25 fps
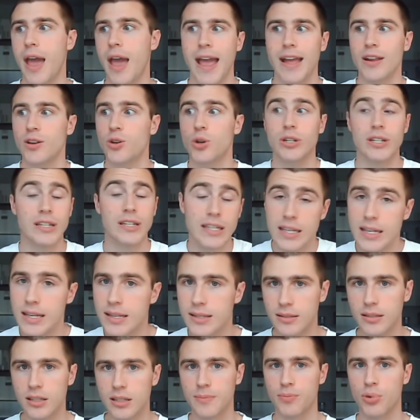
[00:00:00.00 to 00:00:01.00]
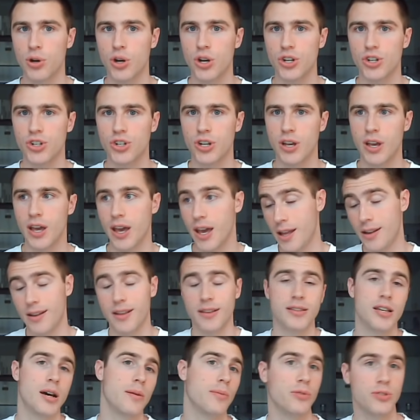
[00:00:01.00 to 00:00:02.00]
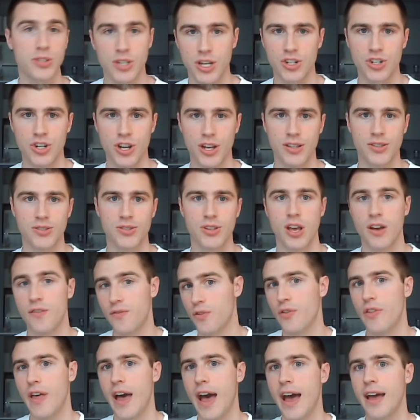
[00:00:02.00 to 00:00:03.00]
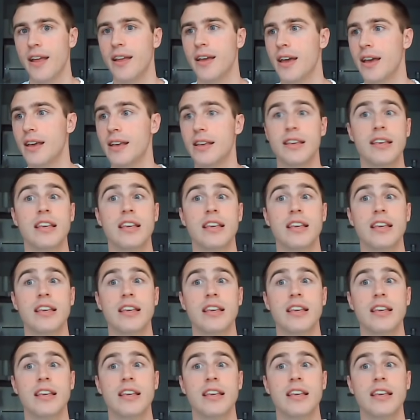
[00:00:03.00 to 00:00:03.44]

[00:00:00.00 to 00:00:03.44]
and could easily push into double digits for that,